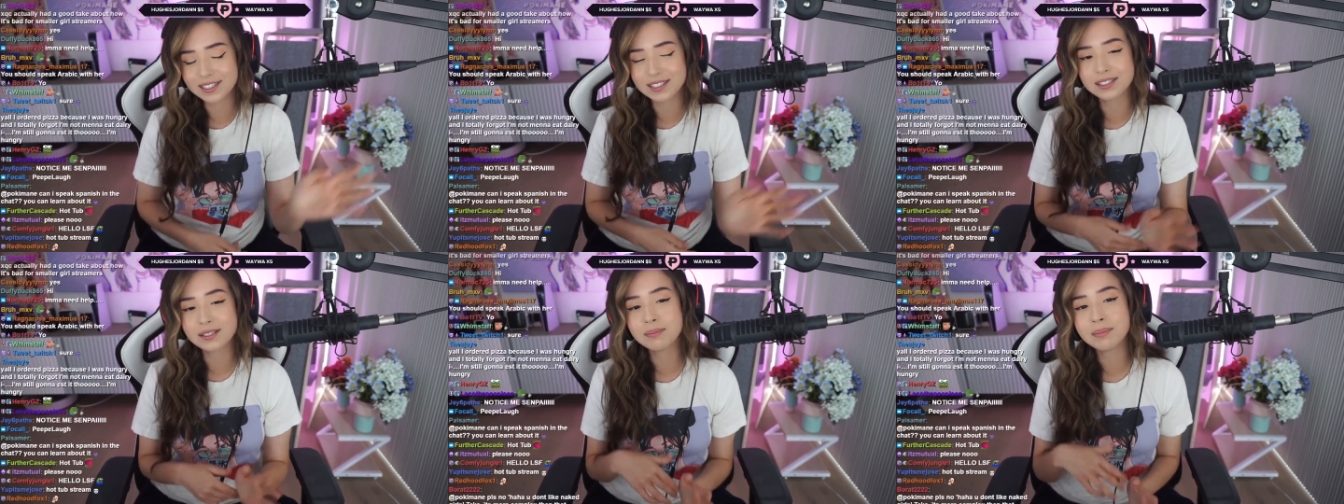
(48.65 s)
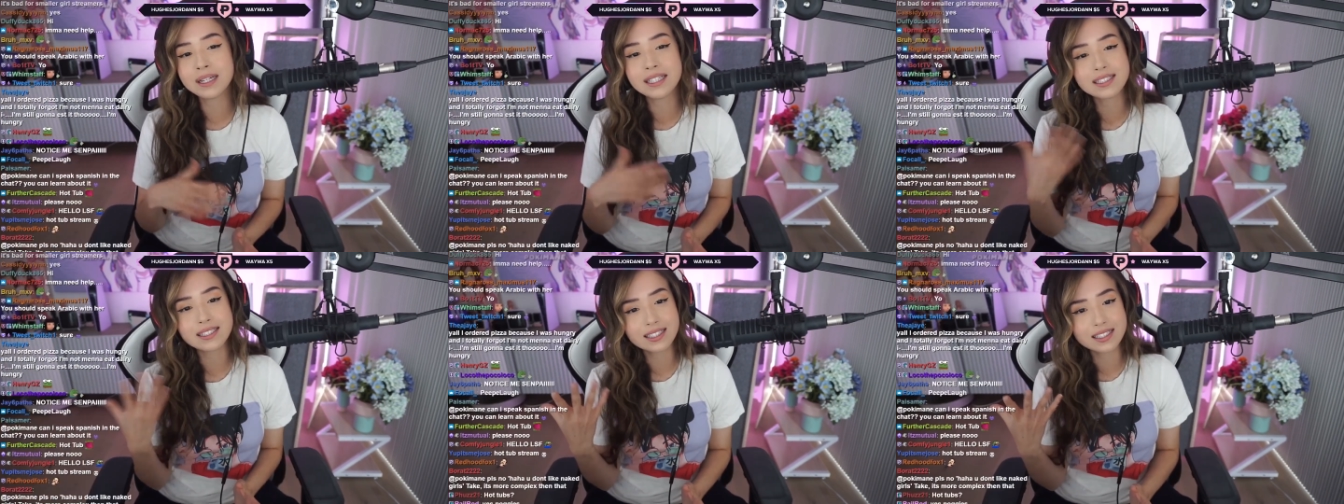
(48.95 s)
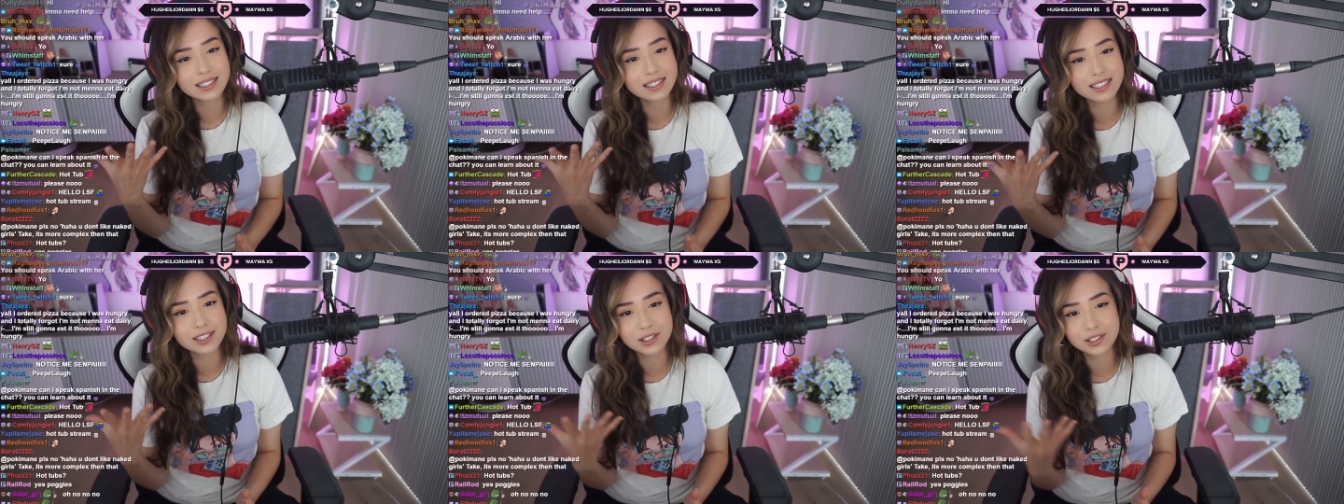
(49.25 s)
it's
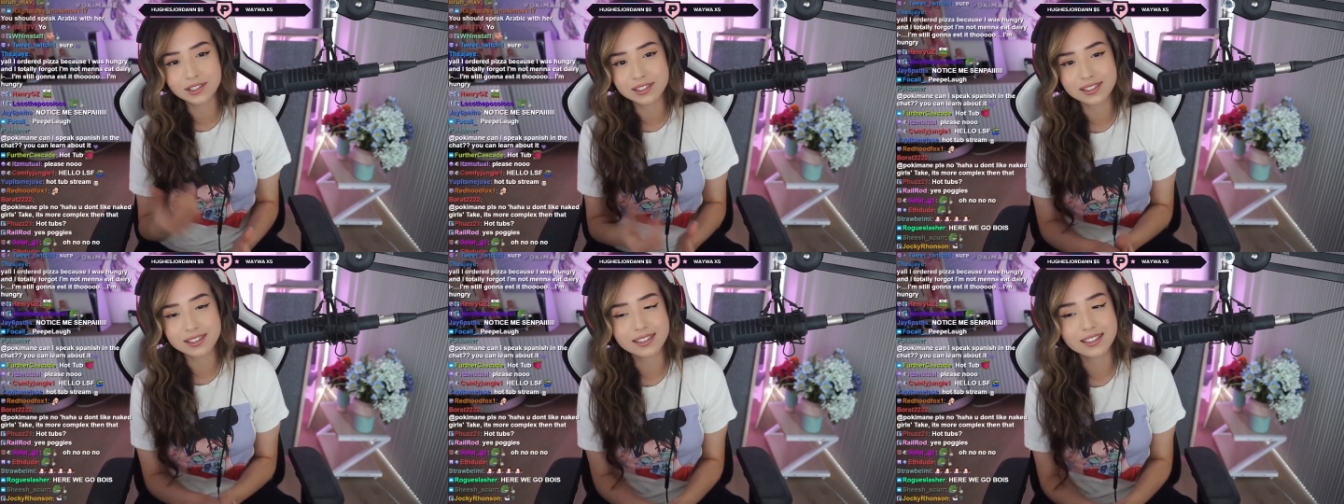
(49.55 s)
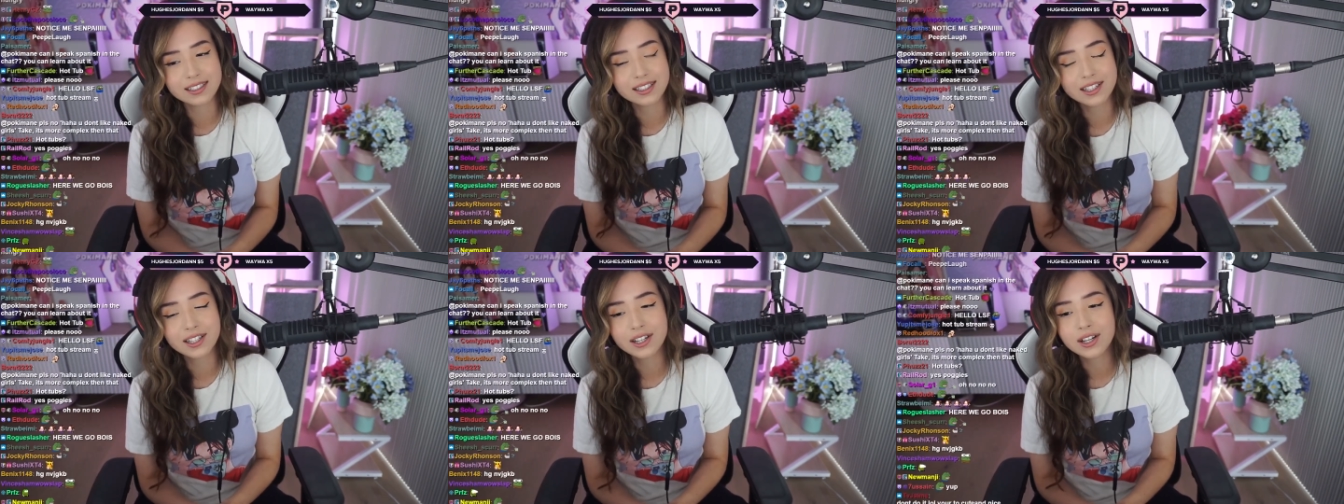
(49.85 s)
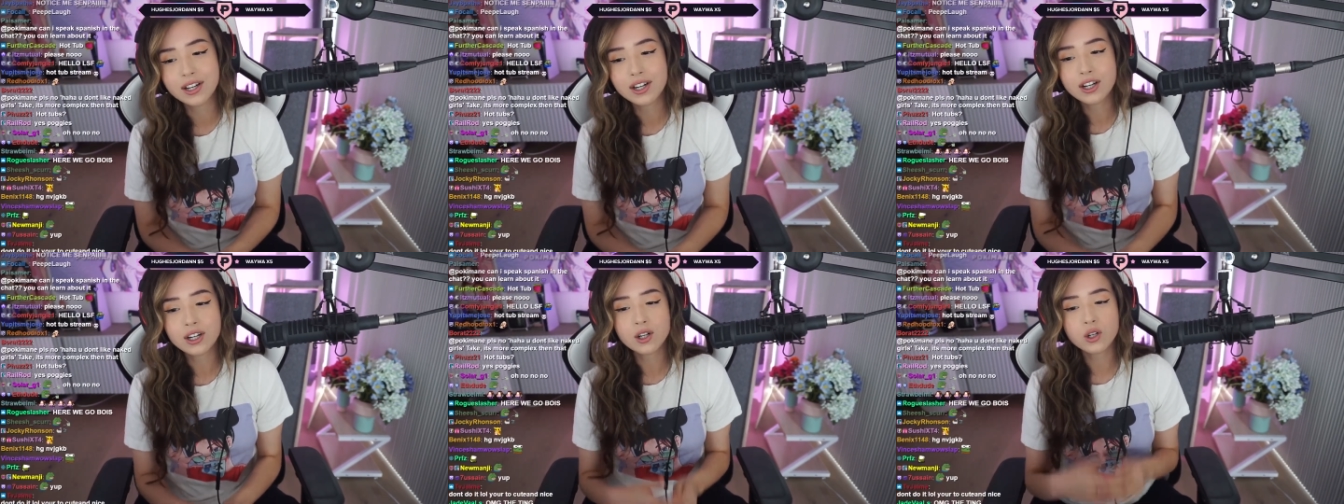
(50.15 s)
basically just
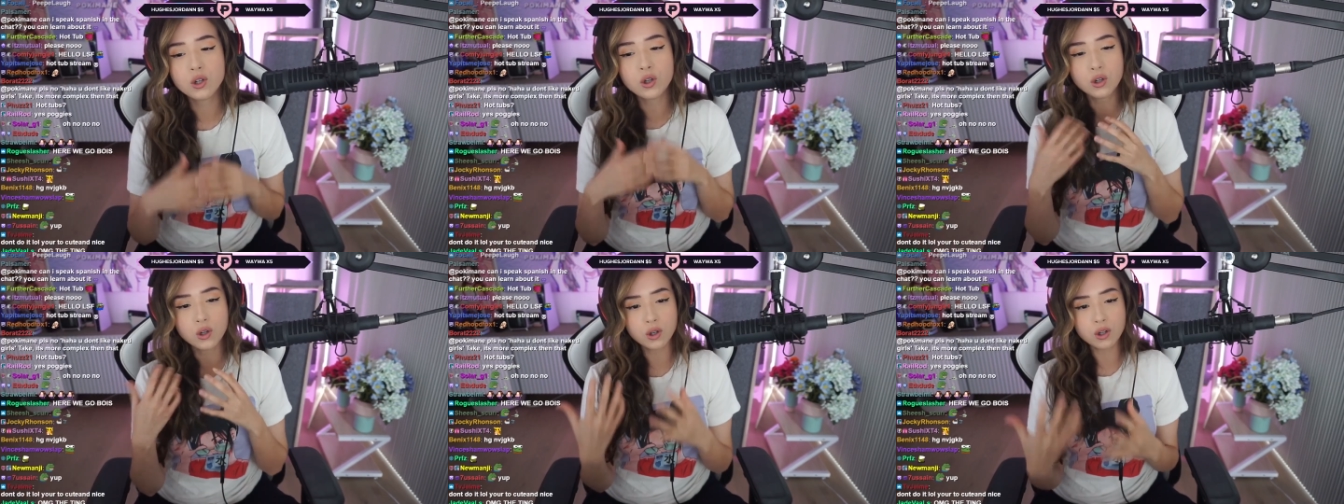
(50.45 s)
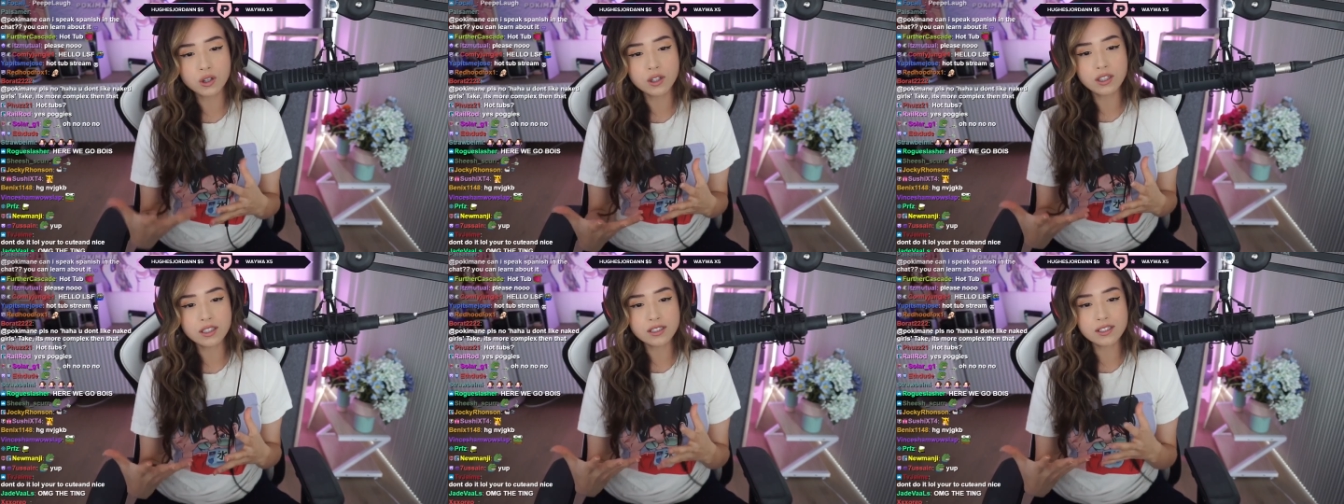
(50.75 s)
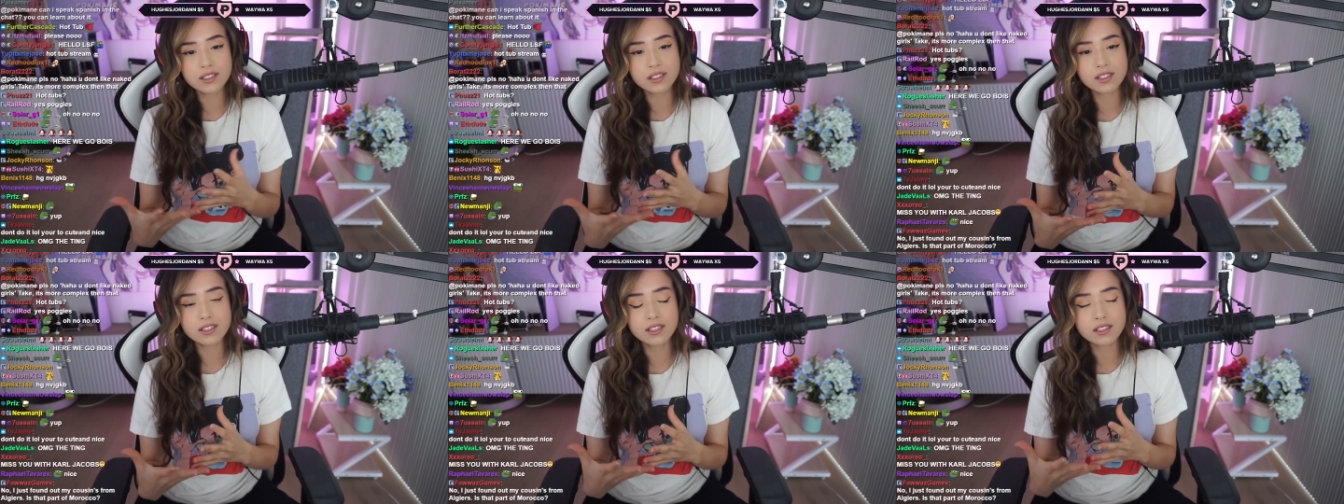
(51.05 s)

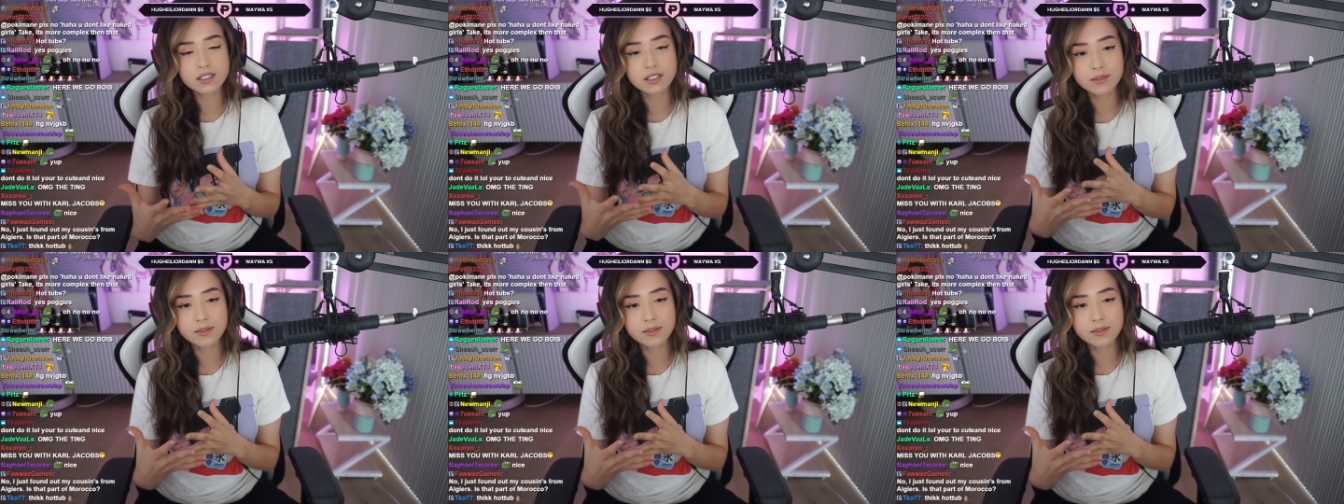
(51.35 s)
girls,